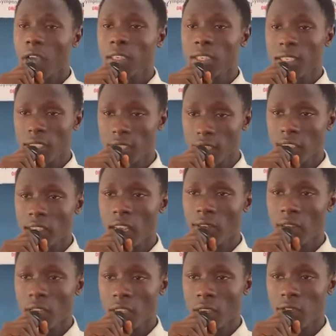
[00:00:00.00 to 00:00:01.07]
the teacher
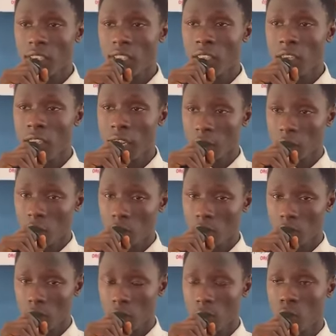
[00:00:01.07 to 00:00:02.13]
serves as a facilitator.
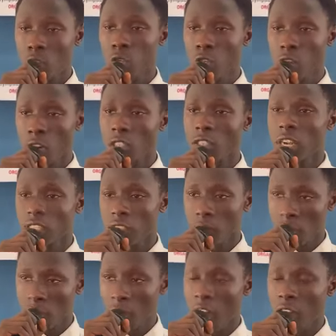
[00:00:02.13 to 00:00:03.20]
You don't
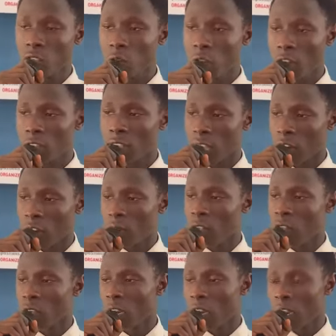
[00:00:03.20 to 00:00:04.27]
transmit and you are not there to
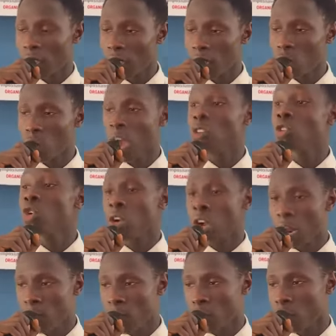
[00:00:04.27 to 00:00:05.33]
mention it again. You
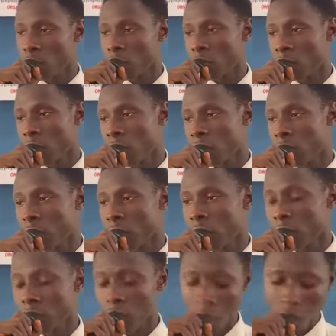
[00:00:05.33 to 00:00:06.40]
can be prosecuted for
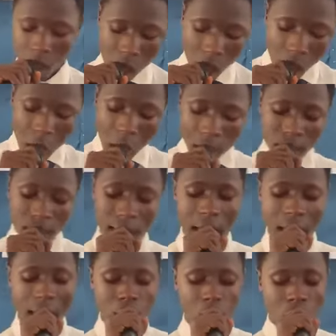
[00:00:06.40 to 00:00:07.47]
it. And here
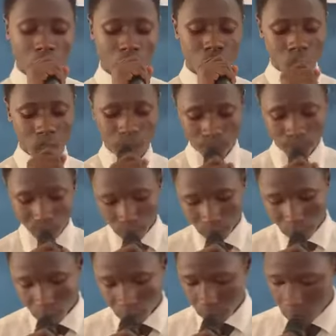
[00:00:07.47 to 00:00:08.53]
I
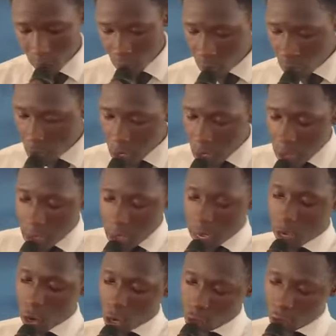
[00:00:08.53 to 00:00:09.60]
go to.
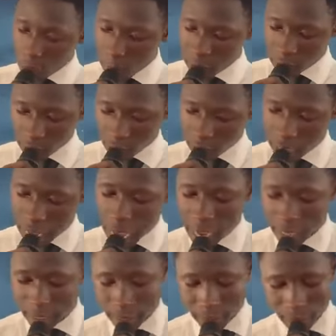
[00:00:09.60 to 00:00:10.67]
He also mentioned
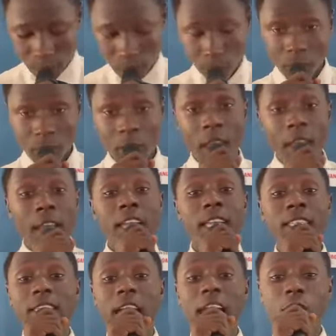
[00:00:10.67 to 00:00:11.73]
that
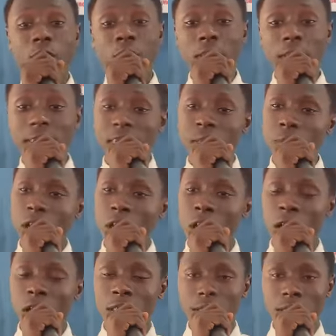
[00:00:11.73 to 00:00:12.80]
in traditional teaching
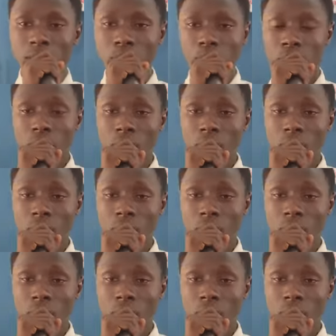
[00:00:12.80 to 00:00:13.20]
methodology,